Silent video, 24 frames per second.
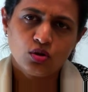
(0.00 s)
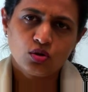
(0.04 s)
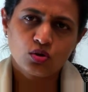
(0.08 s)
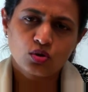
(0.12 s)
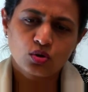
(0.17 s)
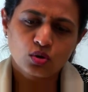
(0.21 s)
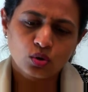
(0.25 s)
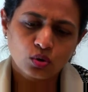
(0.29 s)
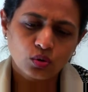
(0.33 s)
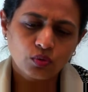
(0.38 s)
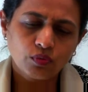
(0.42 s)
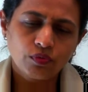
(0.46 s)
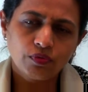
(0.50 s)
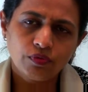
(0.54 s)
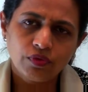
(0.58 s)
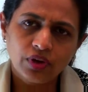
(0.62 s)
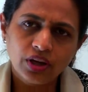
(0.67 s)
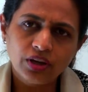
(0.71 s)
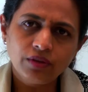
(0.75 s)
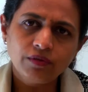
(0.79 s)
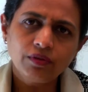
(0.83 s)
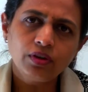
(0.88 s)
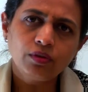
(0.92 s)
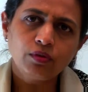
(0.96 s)
So
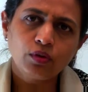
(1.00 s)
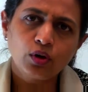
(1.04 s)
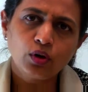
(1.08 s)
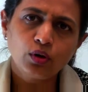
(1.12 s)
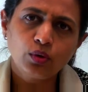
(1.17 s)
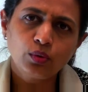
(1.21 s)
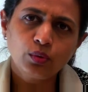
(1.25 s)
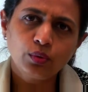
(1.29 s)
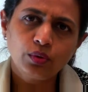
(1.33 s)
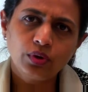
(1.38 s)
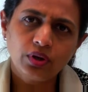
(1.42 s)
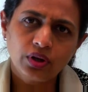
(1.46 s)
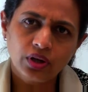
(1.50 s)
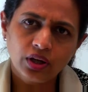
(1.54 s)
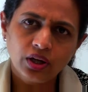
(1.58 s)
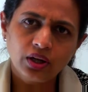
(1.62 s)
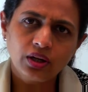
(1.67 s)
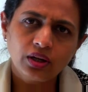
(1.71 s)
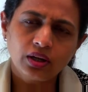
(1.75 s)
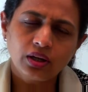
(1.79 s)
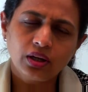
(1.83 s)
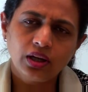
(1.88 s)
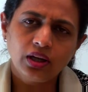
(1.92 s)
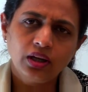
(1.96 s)
when we want to
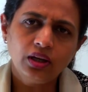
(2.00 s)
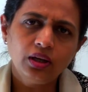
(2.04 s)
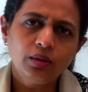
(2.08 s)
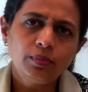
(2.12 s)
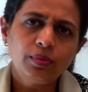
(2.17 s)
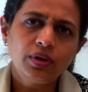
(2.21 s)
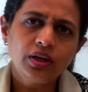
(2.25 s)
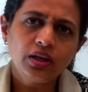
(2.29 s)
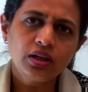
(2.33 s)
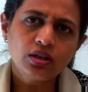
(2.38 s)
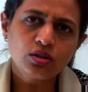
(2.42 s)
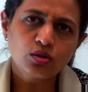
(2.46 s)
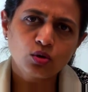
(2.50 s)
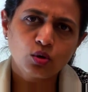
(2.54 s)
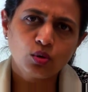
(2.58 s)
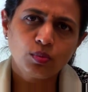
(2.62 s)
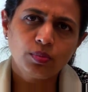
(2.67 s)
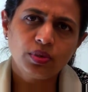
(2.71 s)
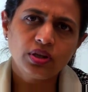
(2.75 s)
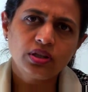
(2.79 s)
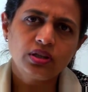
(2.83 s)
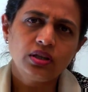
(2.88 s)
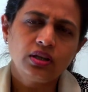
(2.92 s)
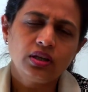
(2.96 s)
treat anybody's
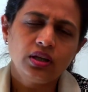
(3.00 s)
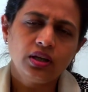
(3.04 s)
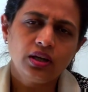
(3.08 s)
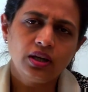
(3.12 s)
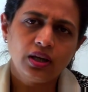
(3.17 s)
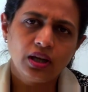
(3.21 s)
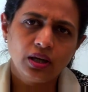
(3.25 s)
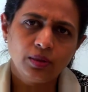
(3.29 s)
obesity,